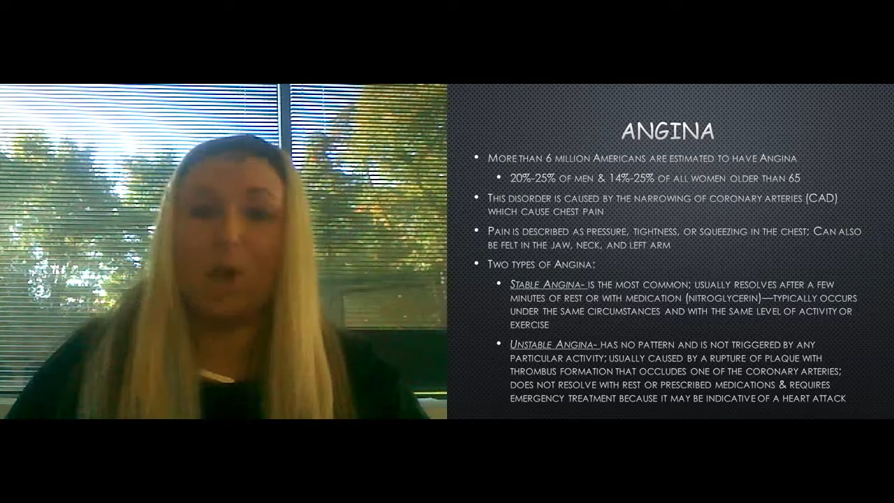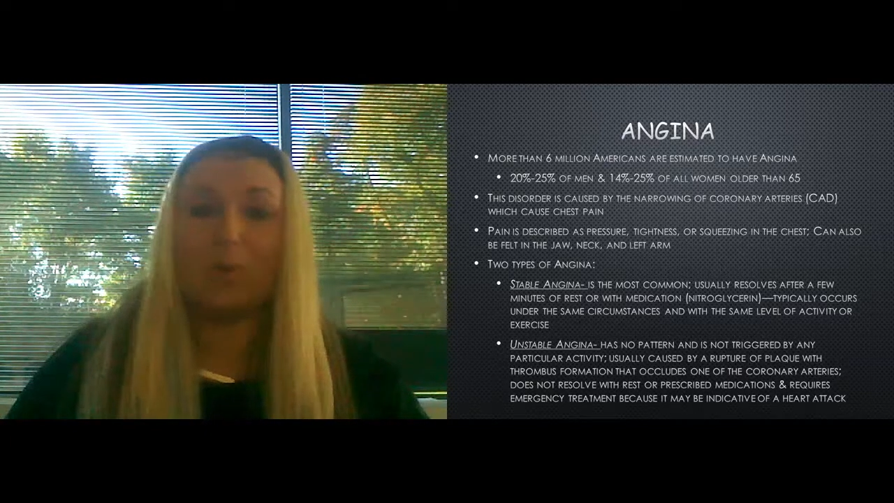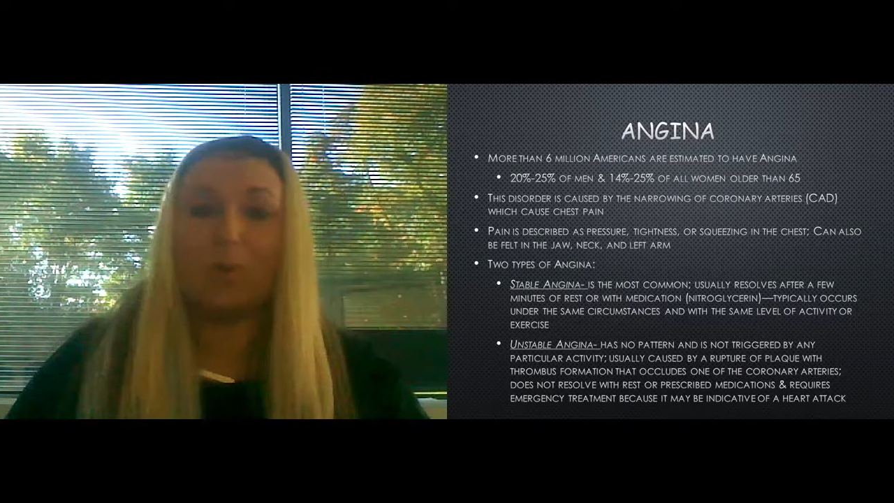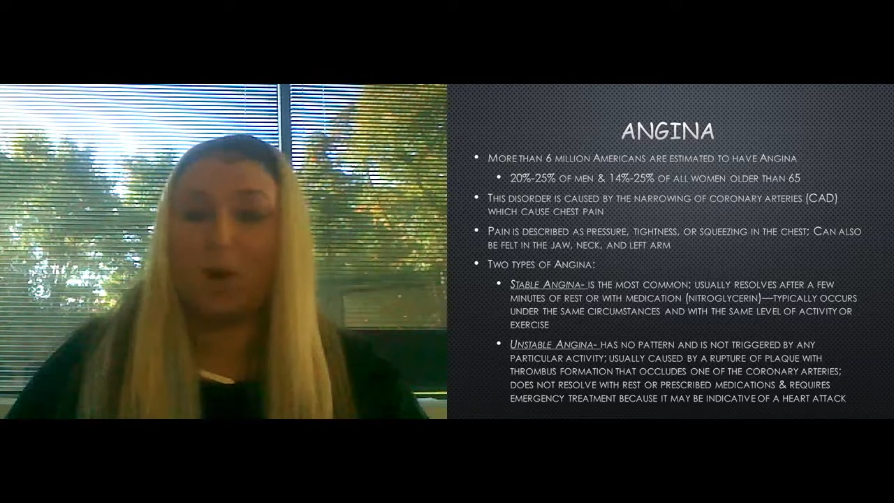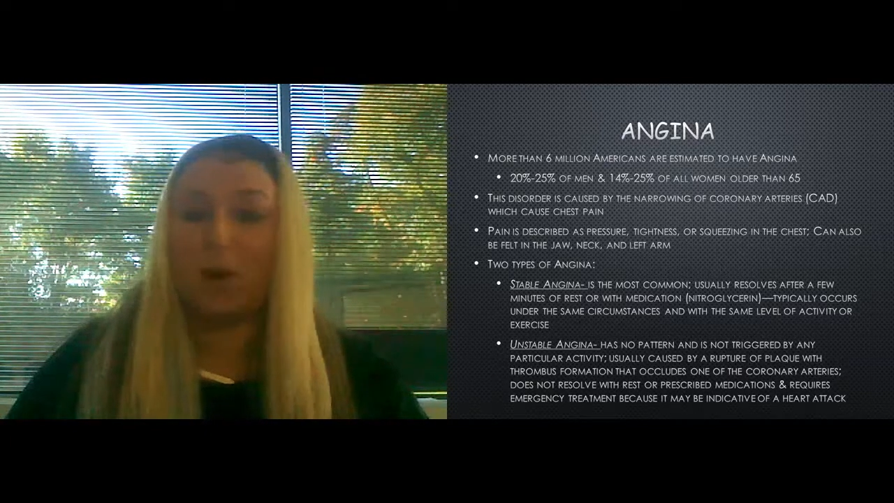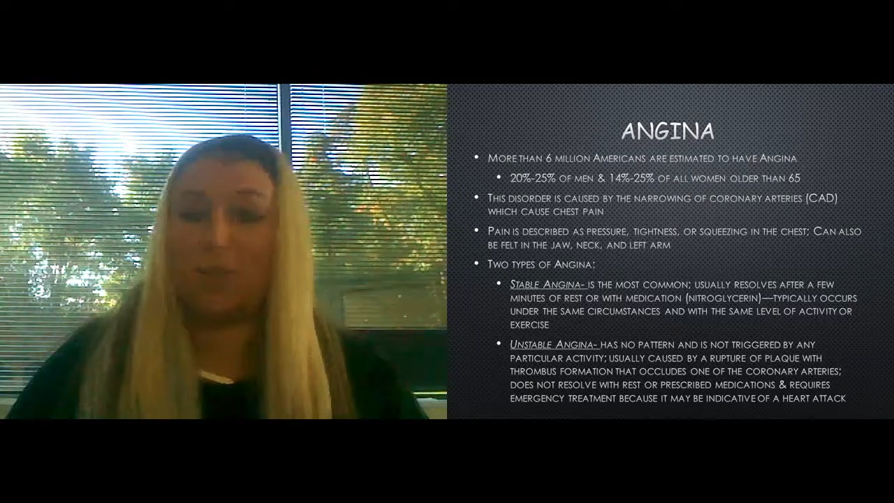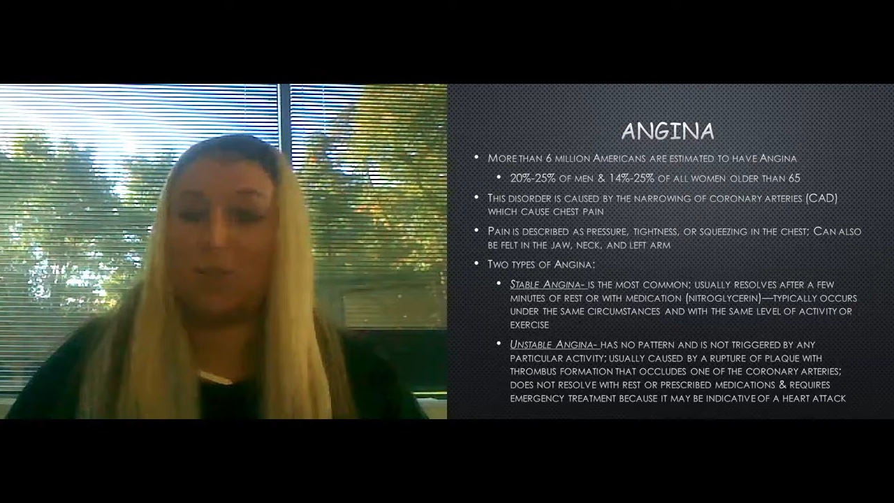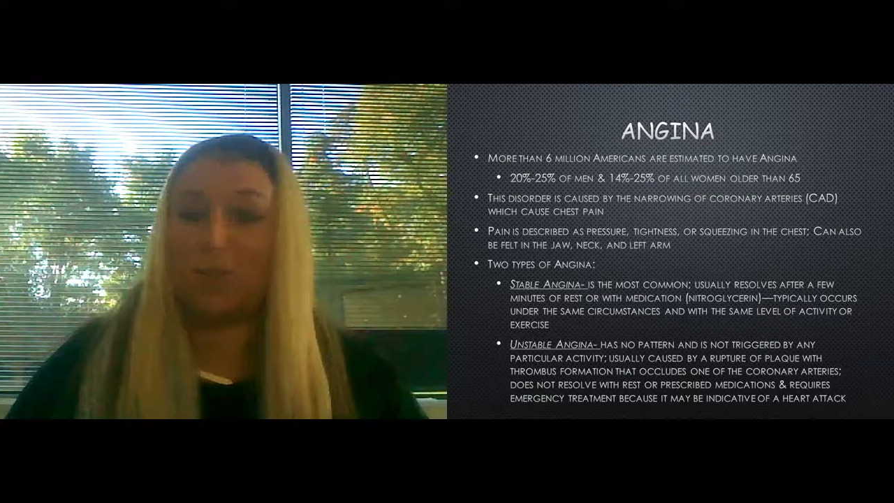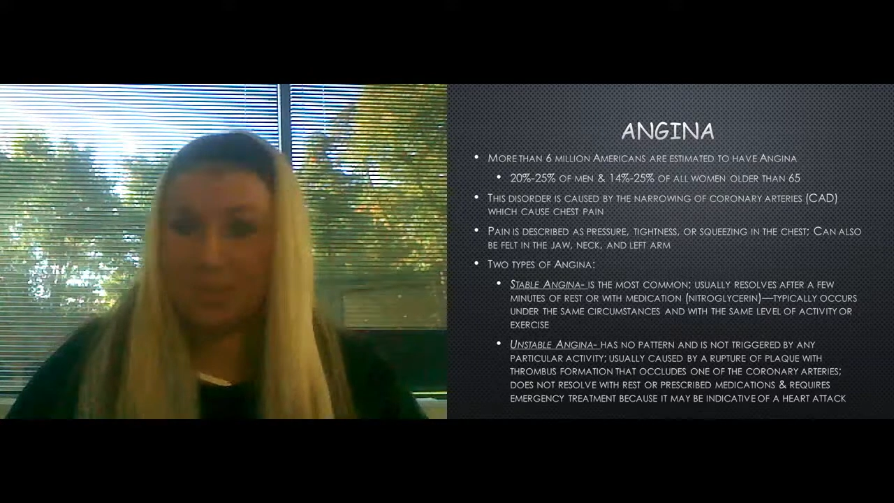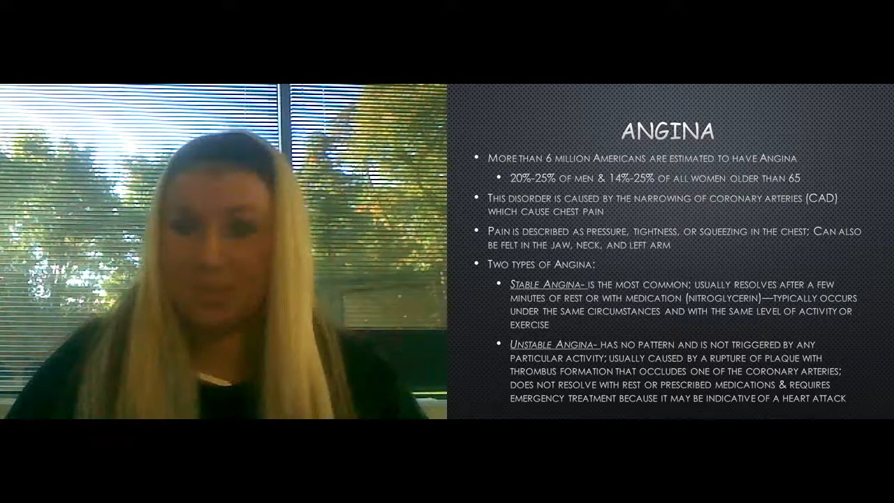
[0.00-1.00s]
which cause
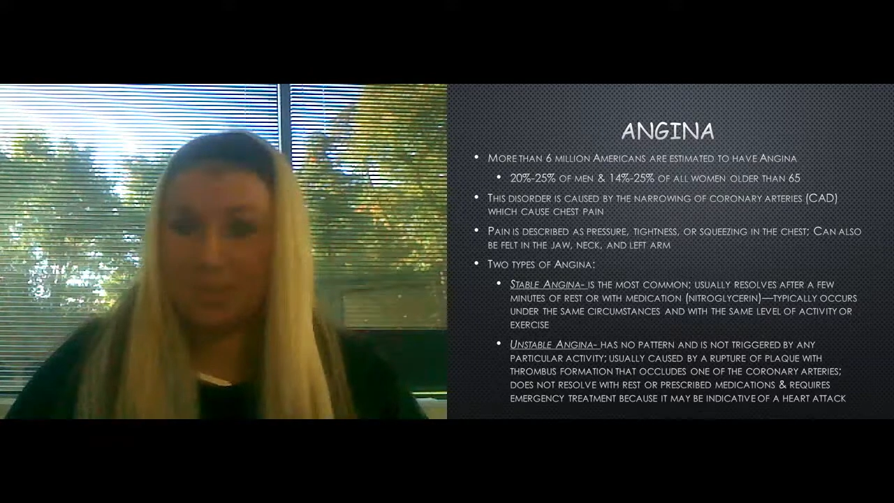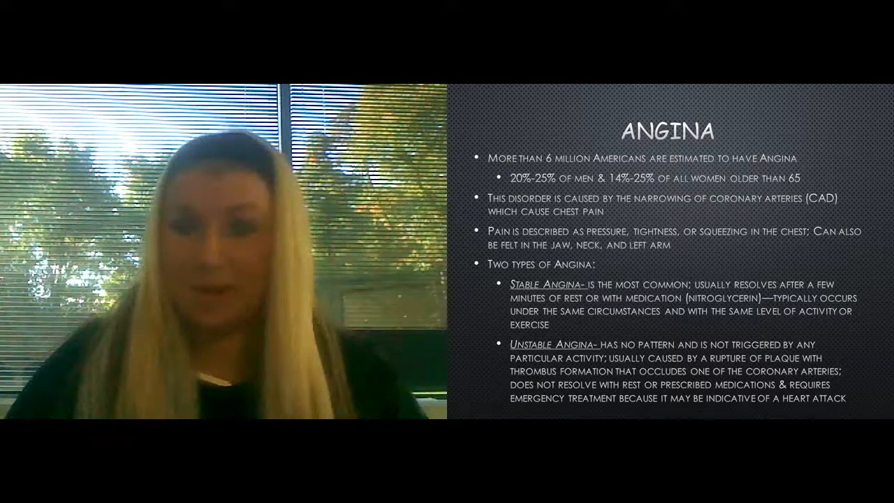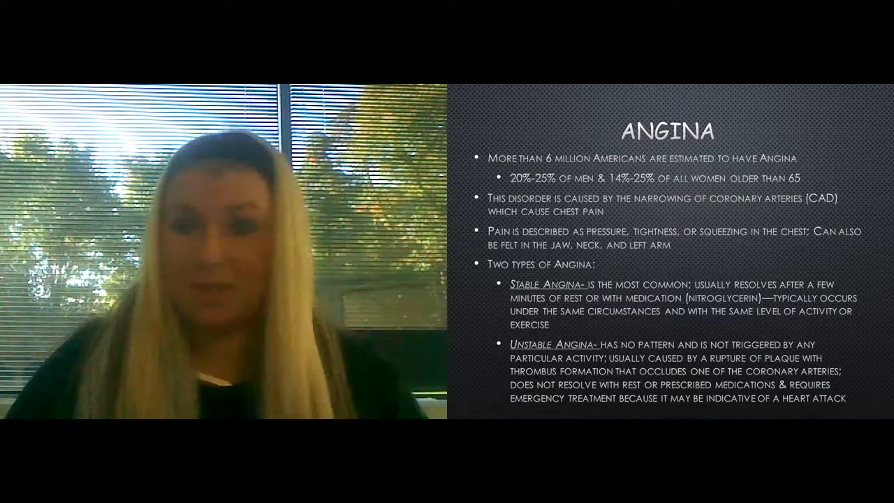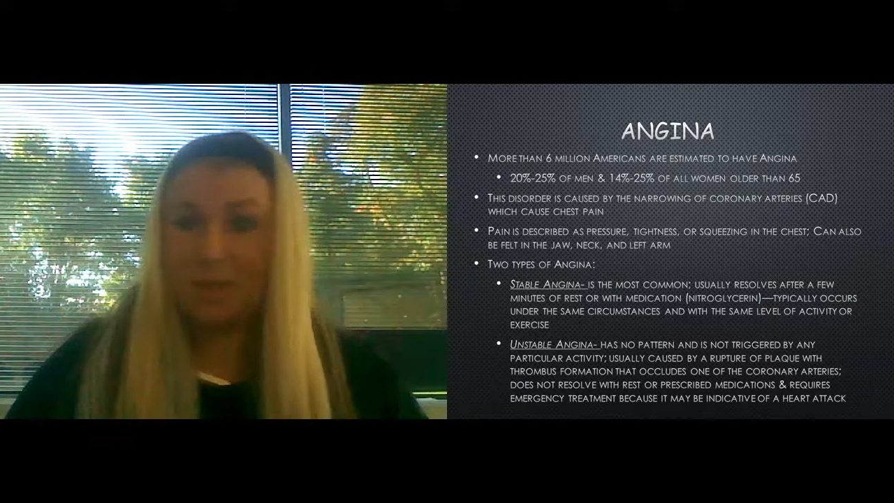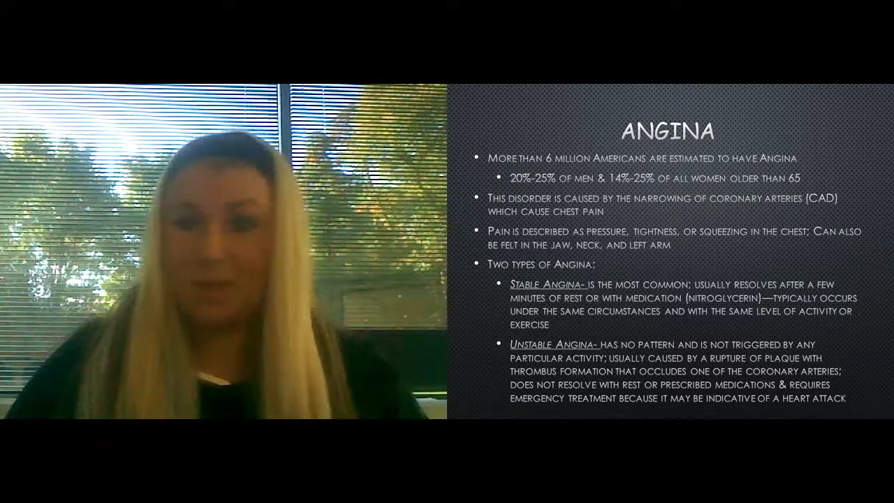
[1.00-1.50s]
chest pain.